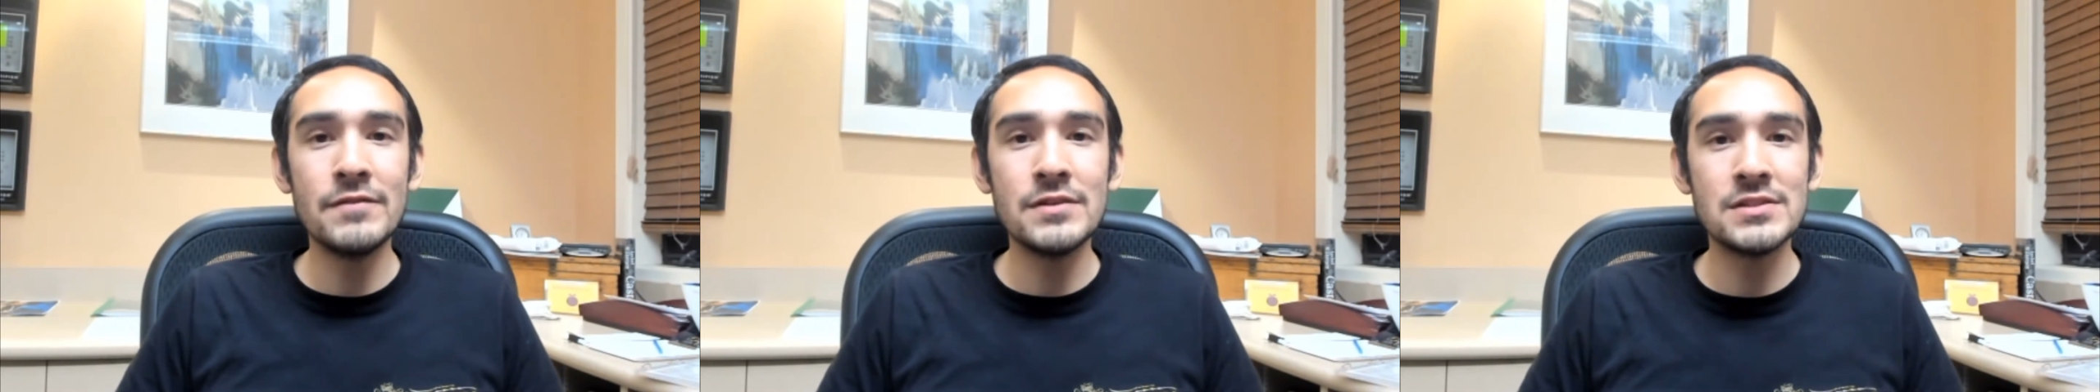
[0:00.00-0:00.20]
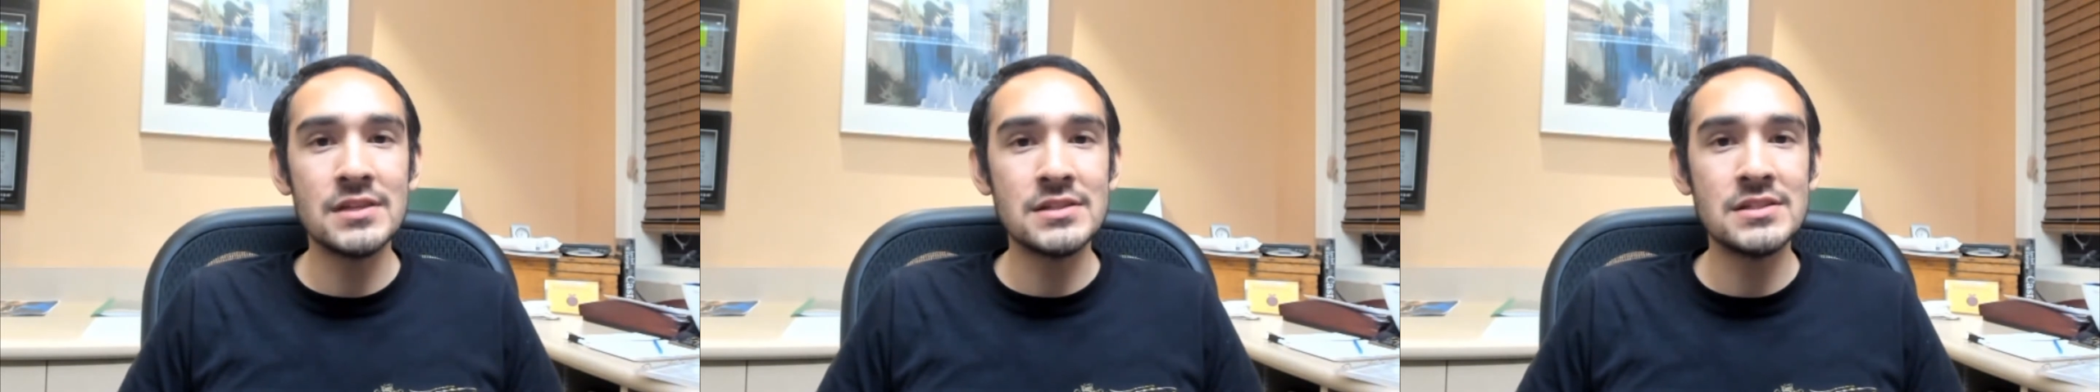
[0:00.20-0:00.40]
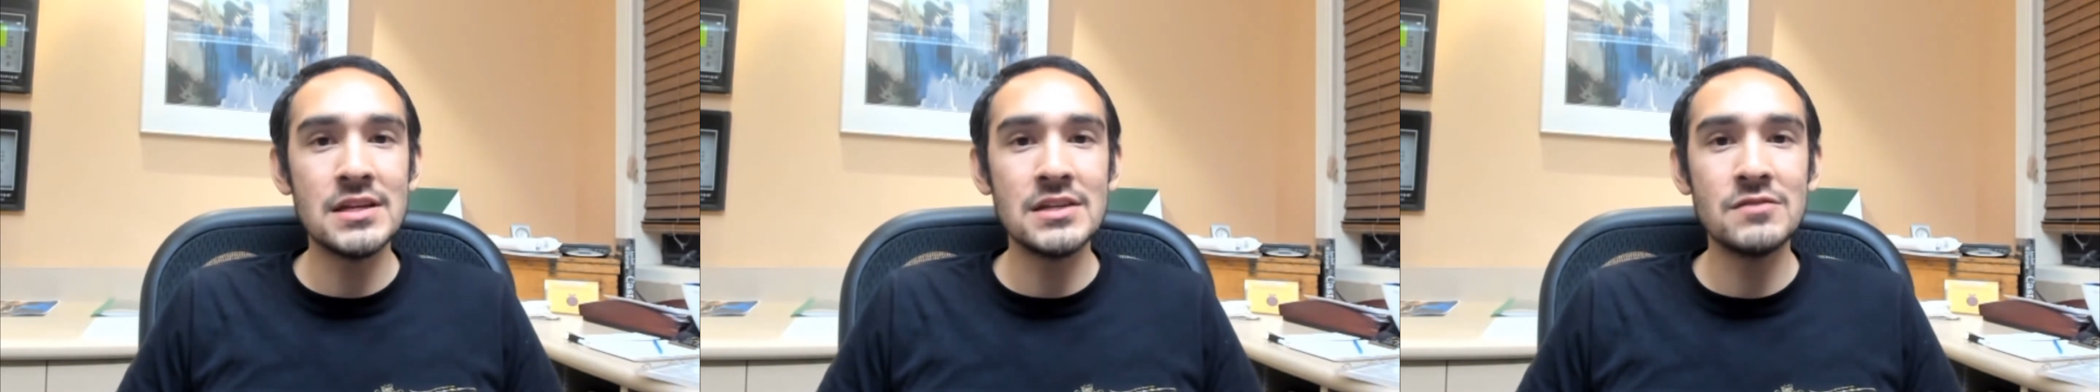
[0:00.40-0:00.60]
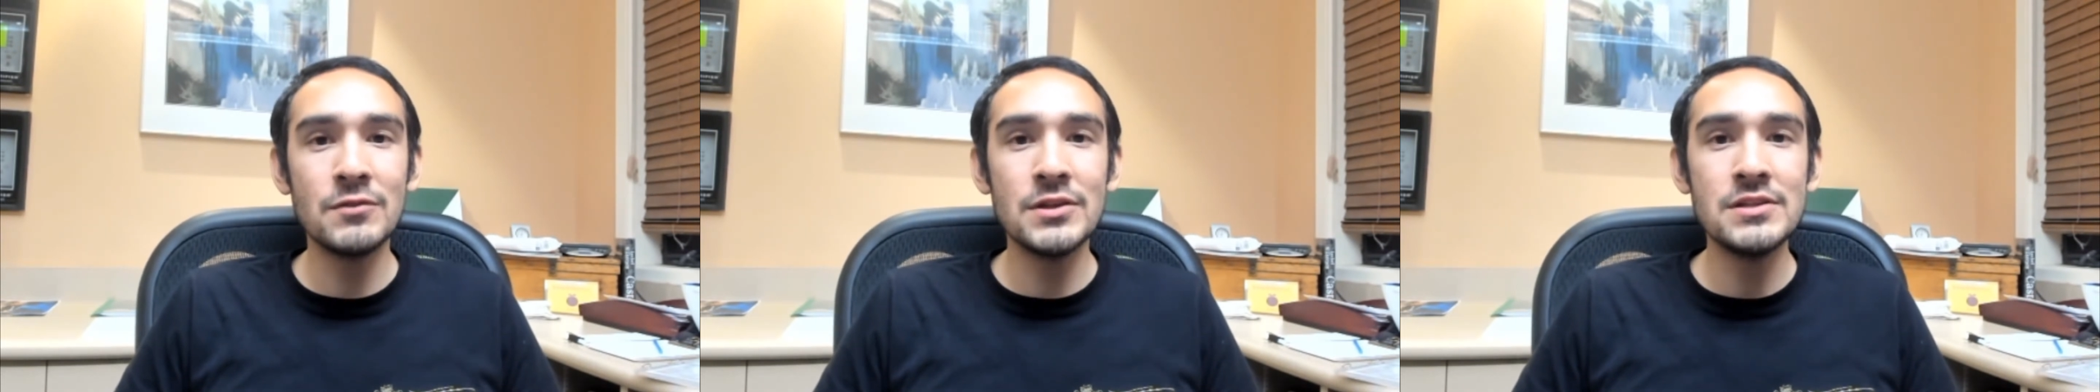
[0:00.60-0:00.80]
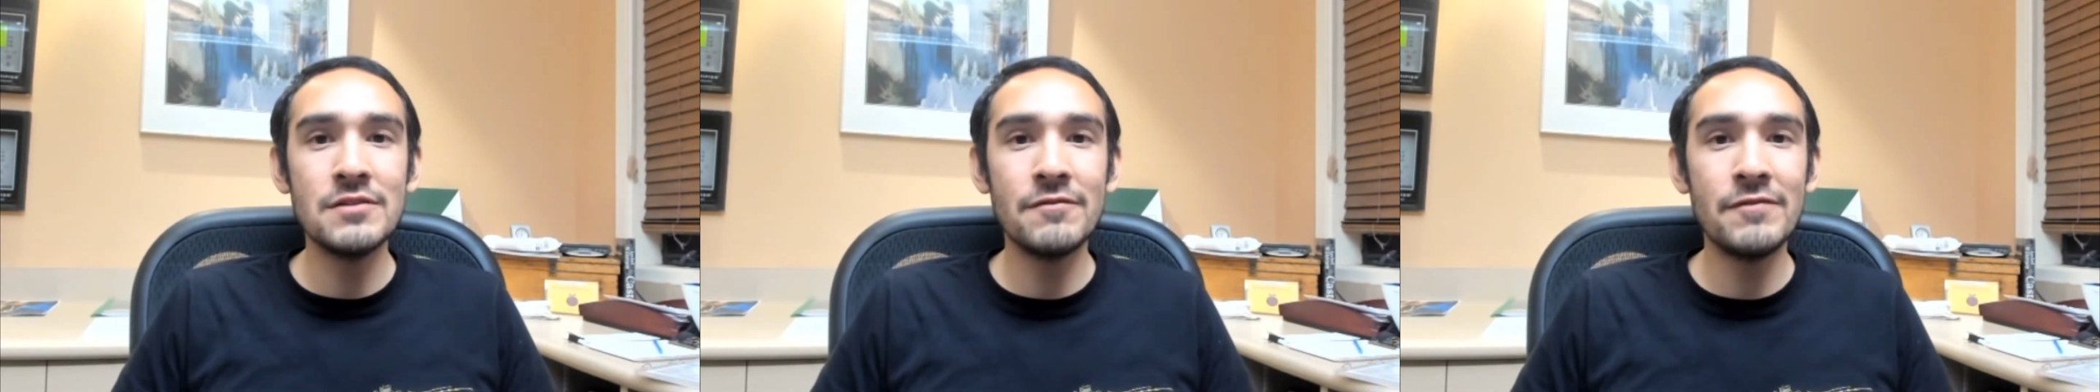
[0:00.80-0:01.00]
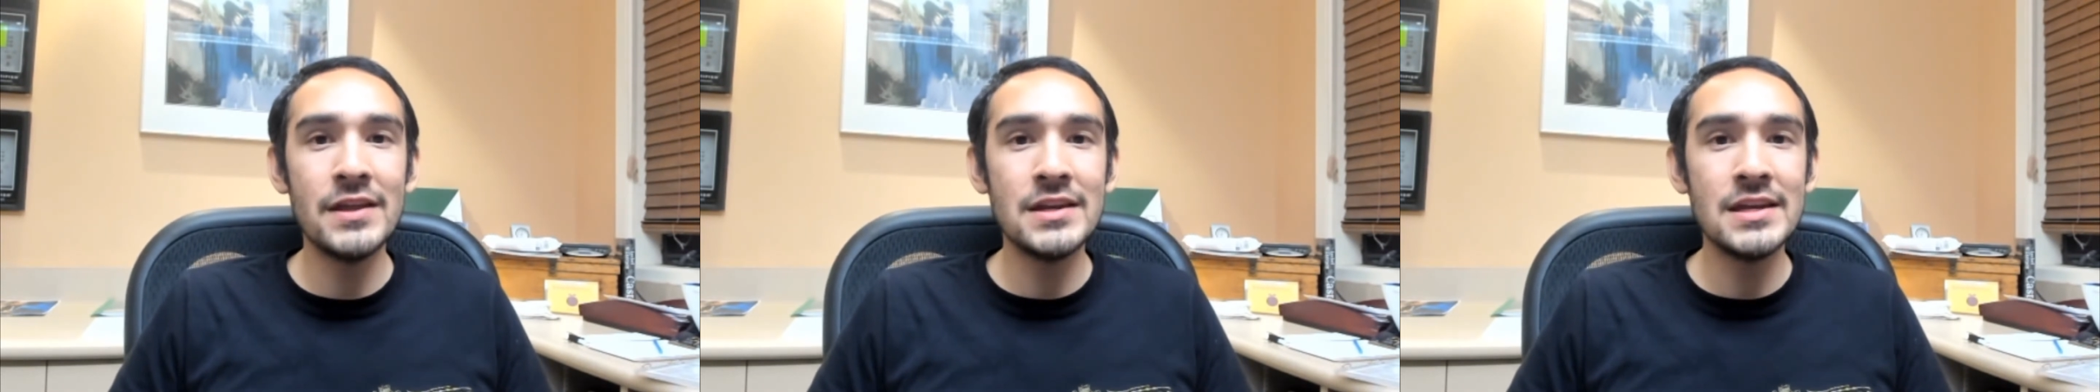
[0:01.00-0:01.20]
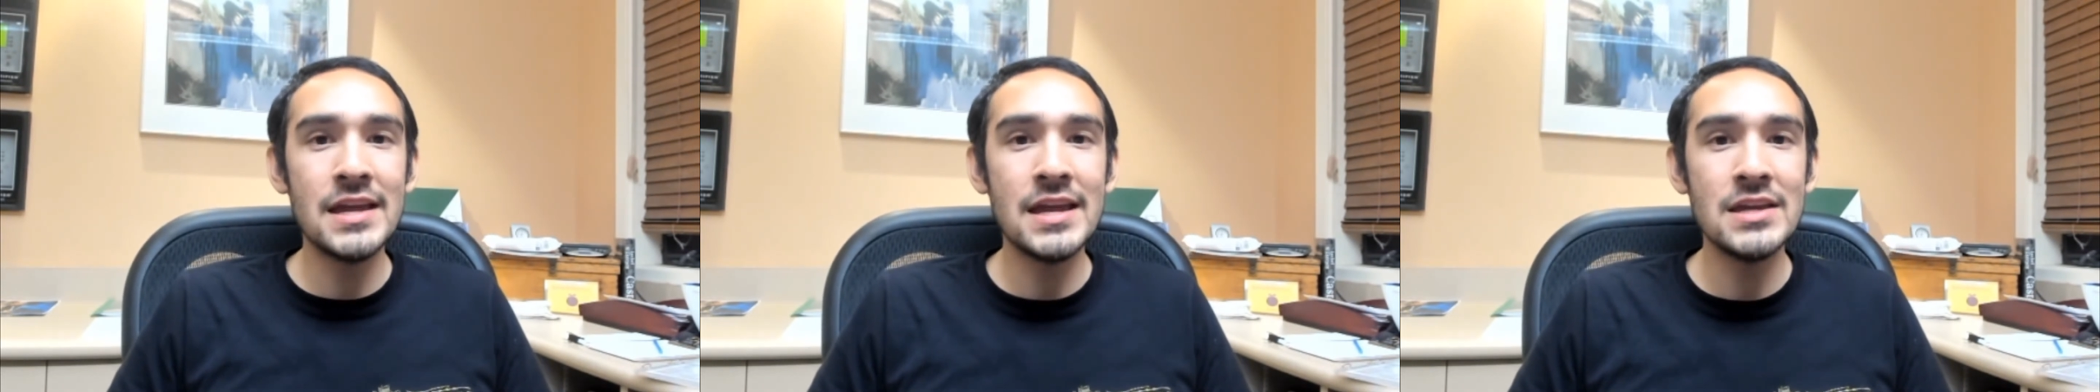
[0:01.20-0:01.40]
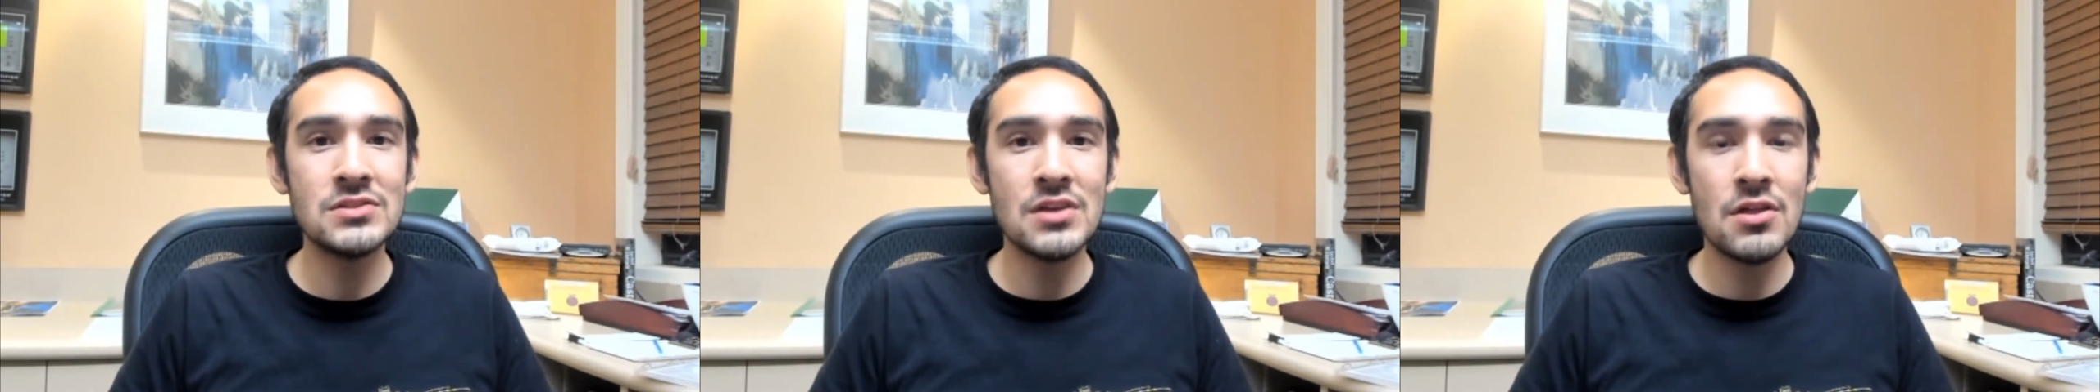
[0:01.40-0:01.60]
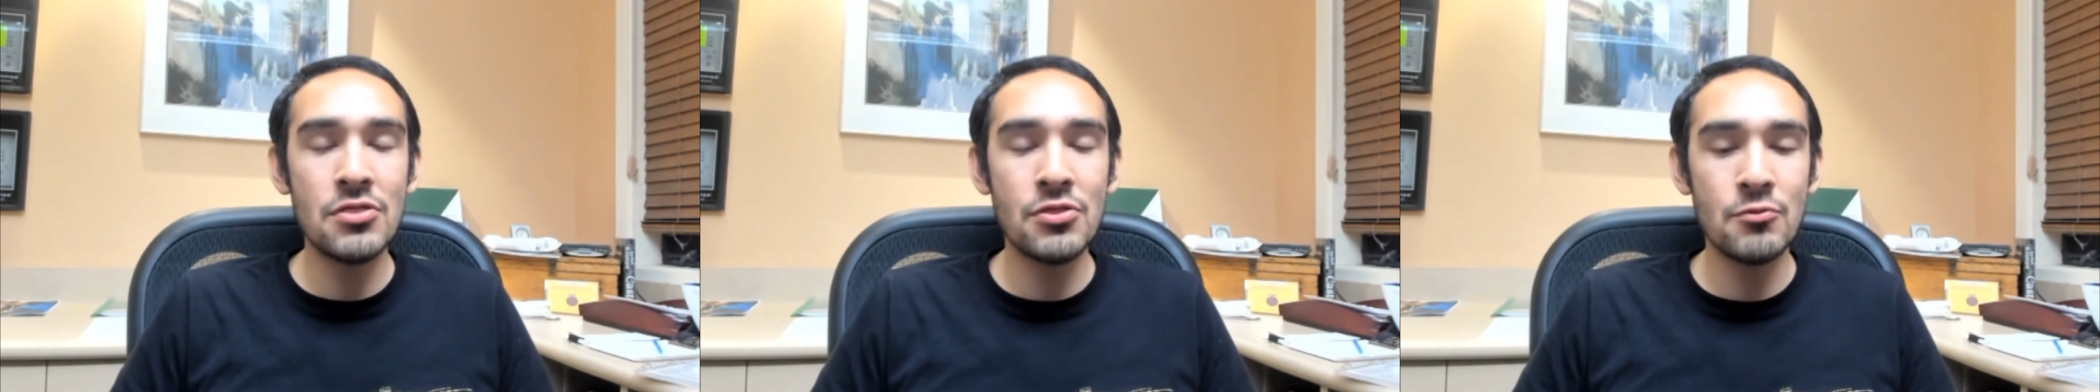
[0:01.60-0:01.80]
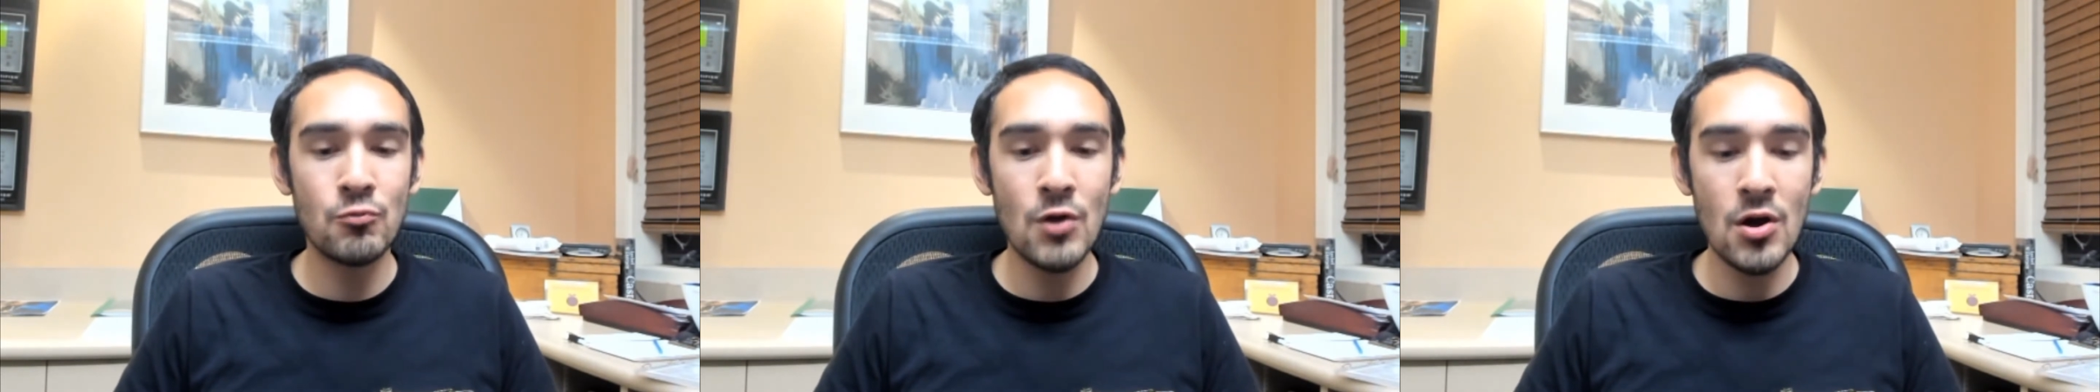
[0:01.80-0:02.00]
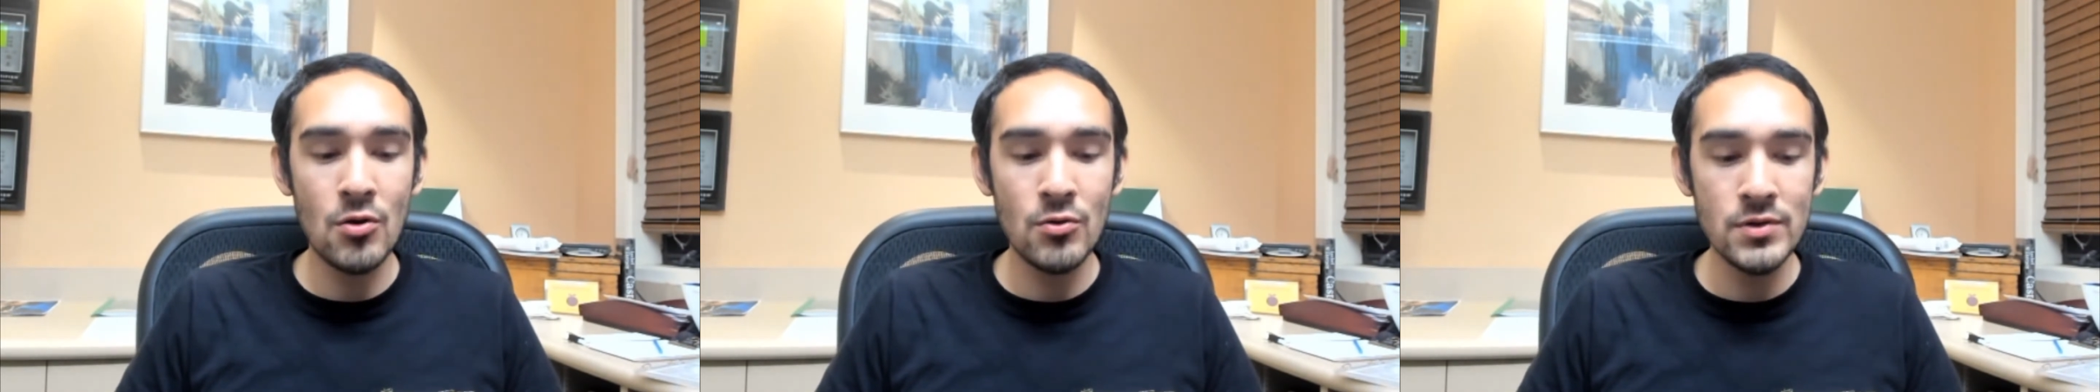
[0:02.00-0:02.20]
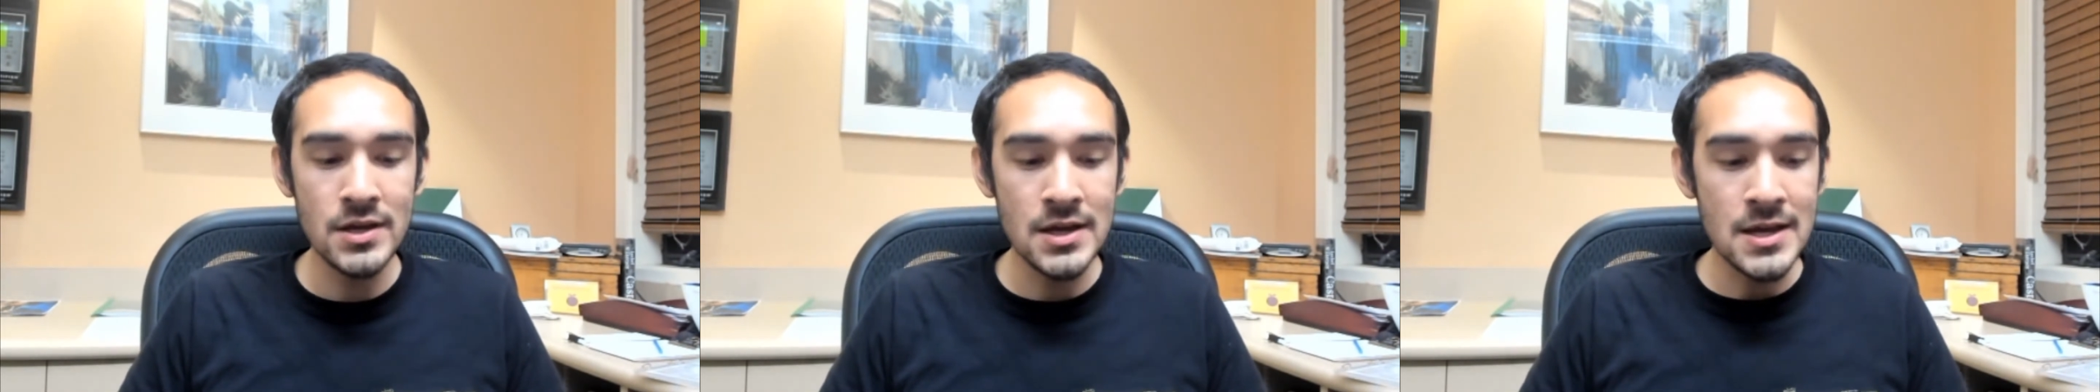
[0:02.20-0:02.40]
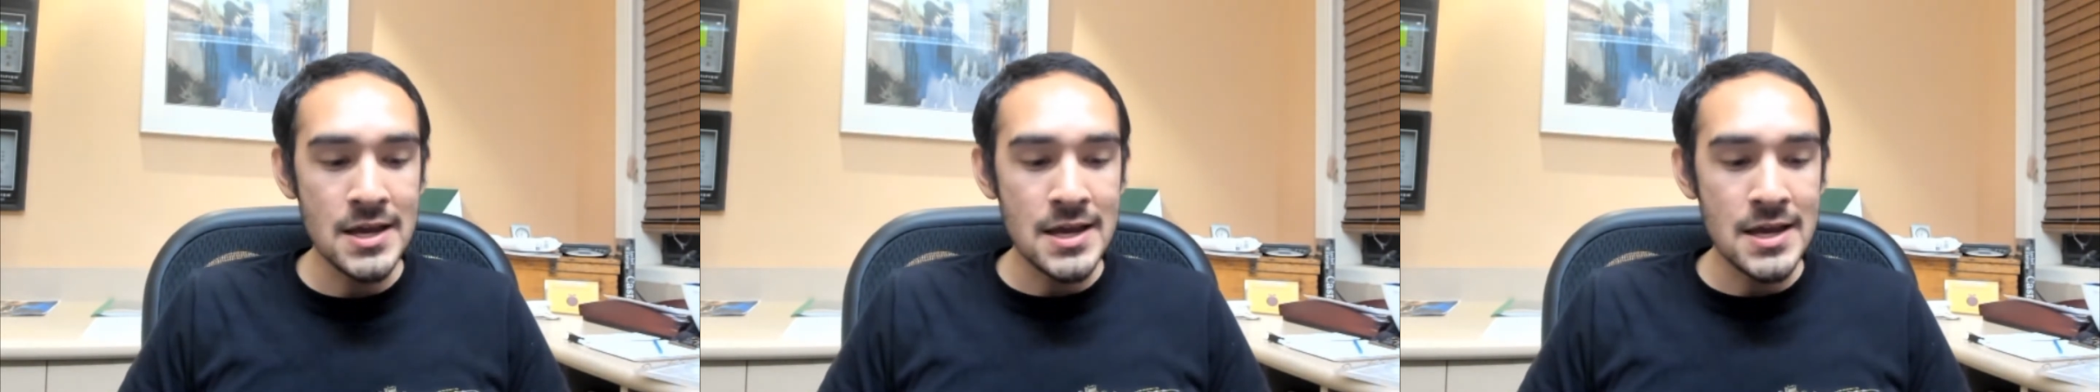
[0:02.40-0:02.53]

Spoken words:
successfully defending his throne.